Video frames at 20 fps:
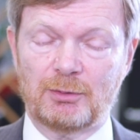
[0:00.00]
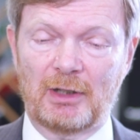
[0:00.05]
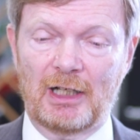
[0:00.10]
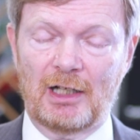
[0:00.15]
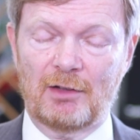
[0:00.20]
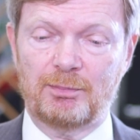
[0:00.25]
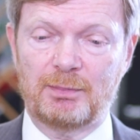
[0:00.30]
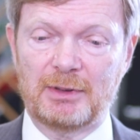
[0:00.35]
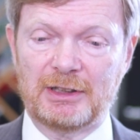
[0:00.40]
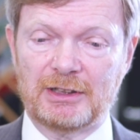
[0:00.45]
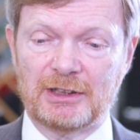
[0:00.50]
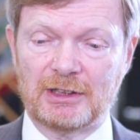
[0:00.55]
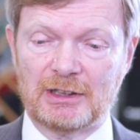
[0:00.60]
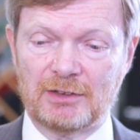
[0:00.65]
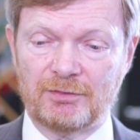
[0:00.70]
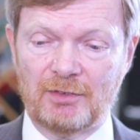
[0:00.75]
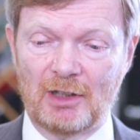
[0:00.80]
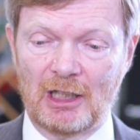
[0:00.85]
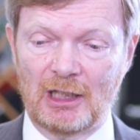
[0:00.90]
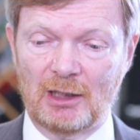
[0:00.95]
we have business
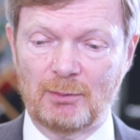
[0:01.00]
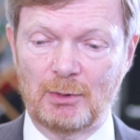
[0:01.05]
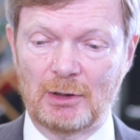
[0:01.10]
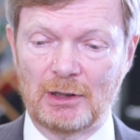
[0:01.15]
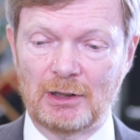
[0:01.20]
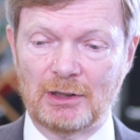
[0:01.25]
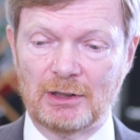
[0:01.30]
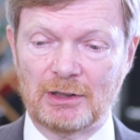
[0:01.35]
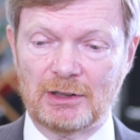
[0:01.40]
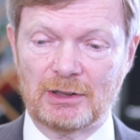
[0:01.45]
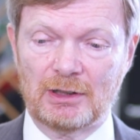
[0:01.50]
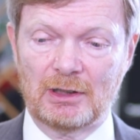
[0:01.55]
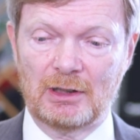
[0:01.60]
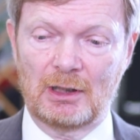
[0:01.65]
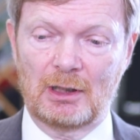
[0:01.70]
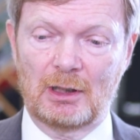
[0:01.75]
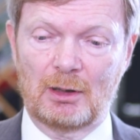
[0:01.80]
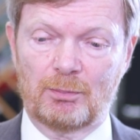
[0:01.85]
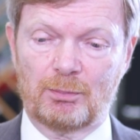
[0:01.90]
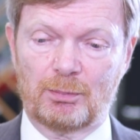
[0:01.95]
development,
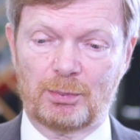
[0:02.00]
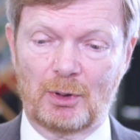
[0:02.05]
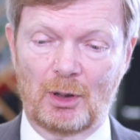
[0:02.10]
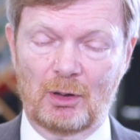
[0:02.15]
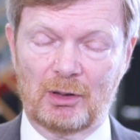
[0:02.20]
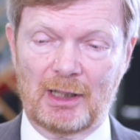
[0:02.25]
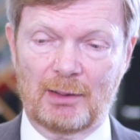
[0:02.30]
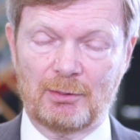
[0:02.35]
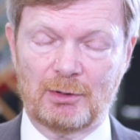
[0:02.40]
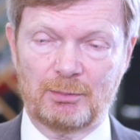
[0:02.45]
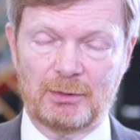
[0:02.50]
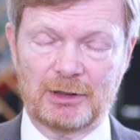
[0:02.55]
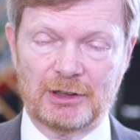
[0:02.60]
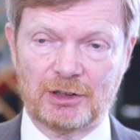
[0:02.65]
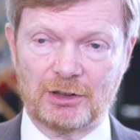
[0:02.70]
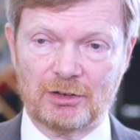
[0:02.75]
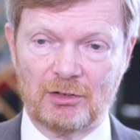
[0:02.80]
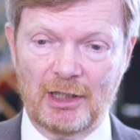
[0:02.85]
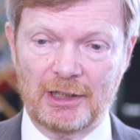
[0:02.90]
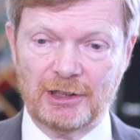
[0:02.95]
program
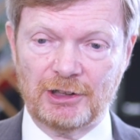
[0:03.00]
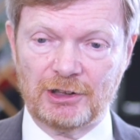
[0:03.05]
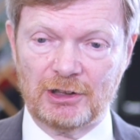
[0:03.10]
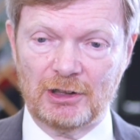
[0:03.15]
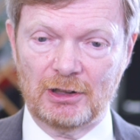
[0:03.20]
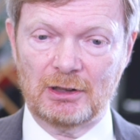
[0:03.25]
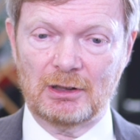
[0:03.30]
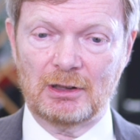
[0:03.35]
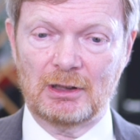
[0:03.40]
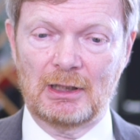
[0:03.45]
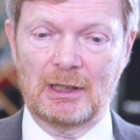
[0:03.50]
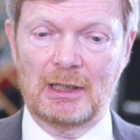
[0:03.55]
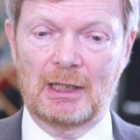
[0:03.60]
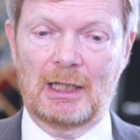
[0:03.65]
administration,